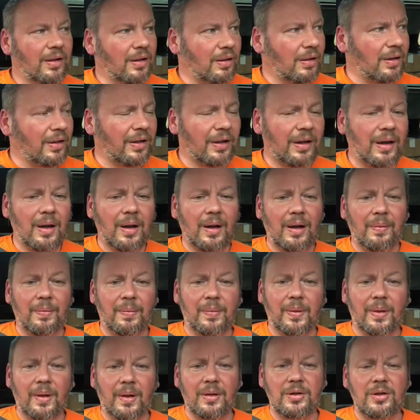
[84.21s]
because
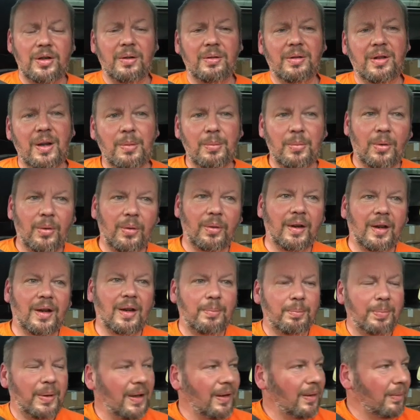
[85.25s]
the Tuesday morning
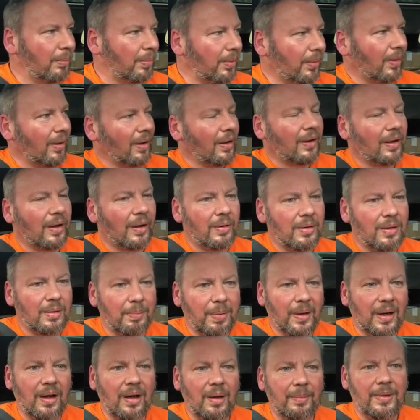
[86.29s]
I'd been and bought a load of
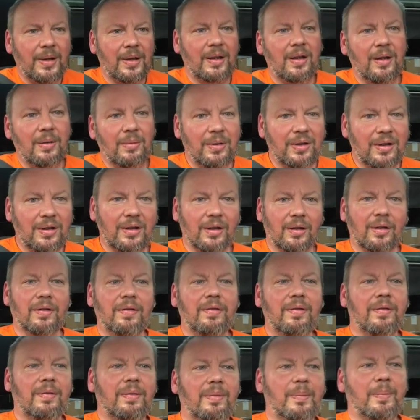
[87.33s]
barbecue stuff,
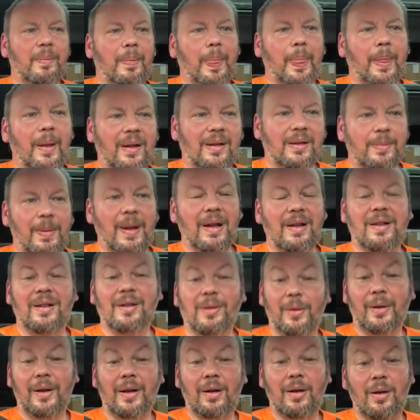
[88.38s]
expecting
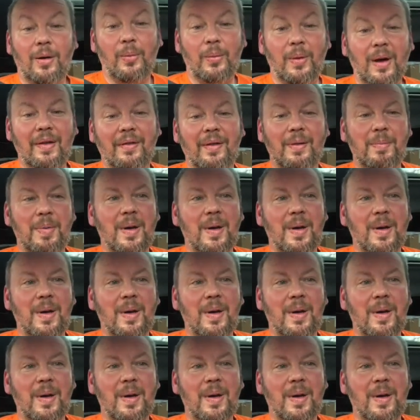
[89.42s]
all this hot weather.